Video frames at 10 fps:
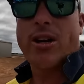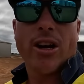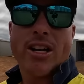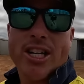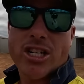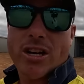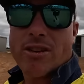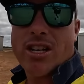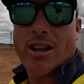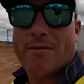a good
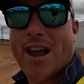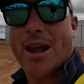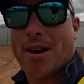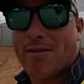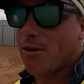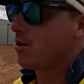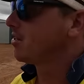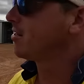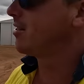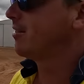addition to the family for
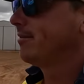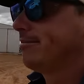us.